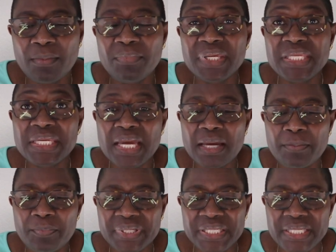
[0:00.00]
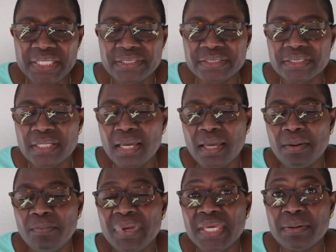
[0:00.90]
Many companies
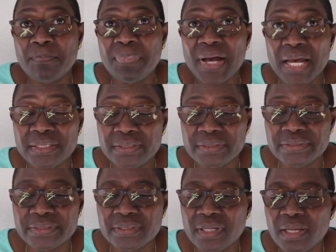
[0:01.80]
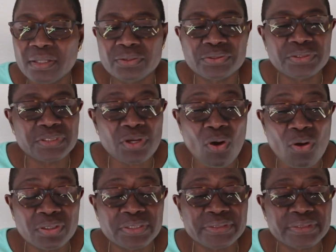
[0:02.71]
make pants,
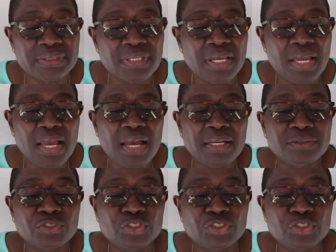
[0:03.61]
socks, and